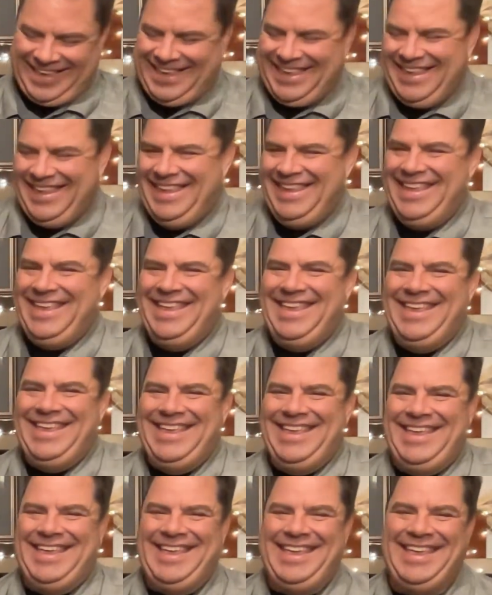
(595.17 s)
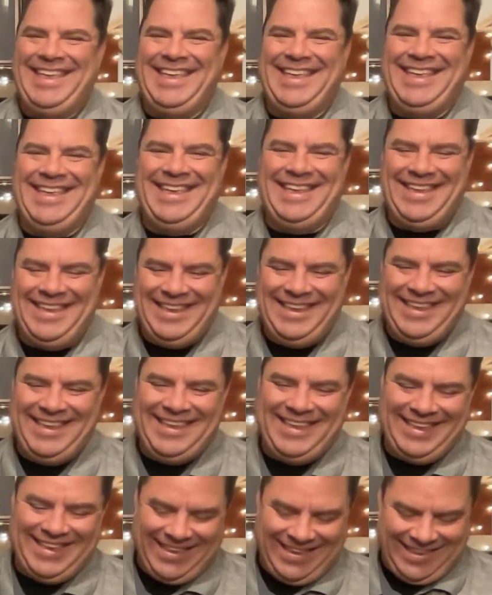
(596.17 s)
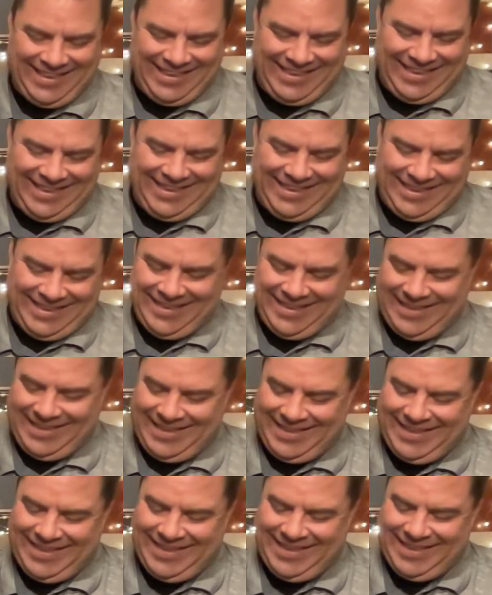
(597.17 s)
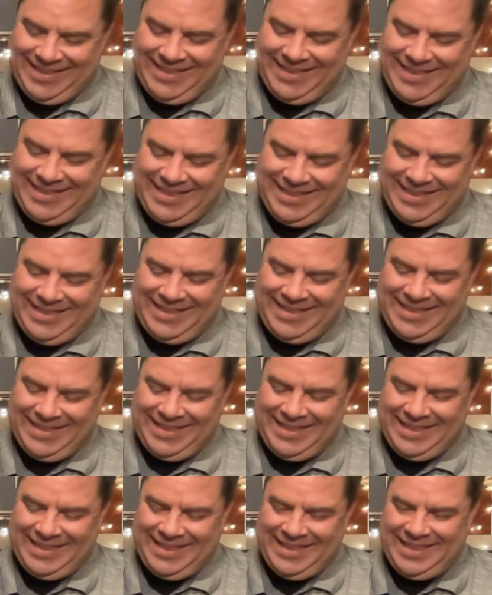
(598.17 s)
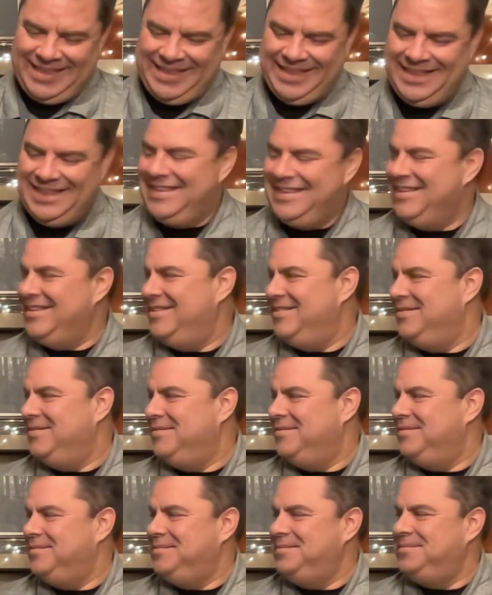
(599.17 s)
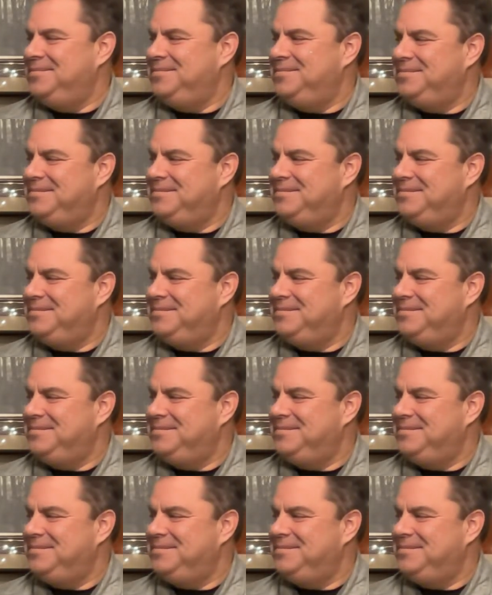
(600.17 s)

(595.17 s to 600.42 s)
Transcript: This person isn't speaking.